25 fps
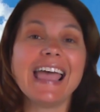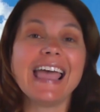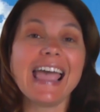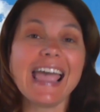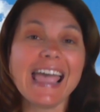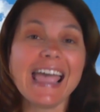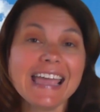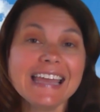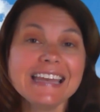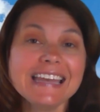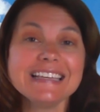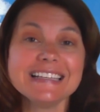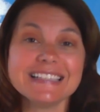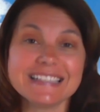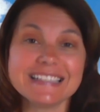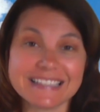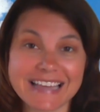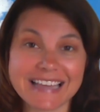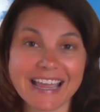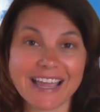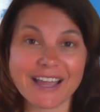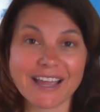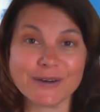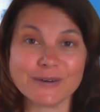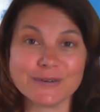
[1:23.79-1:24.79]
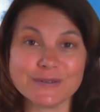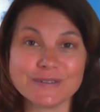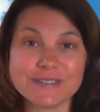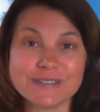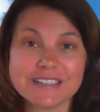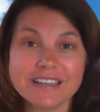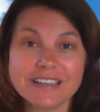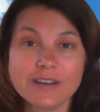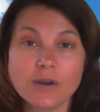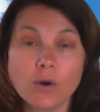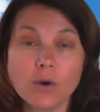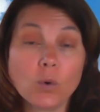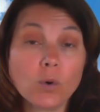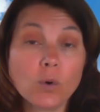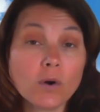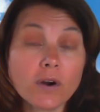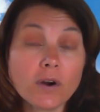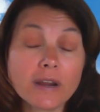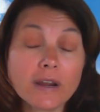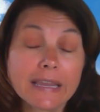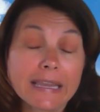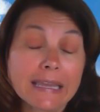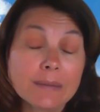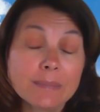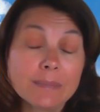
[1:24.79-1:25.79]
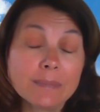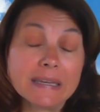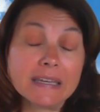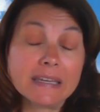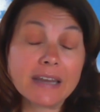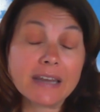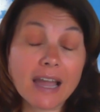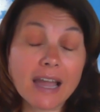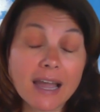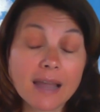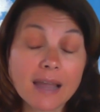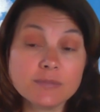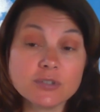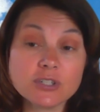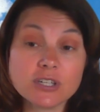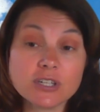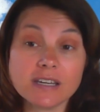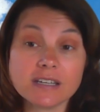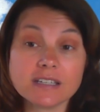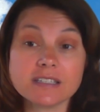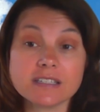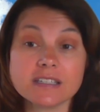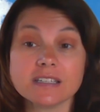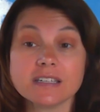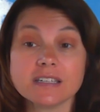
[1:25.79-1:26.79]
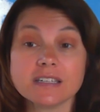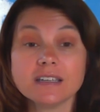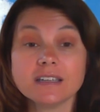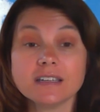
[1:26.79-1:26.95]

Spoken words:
any sound or can be an object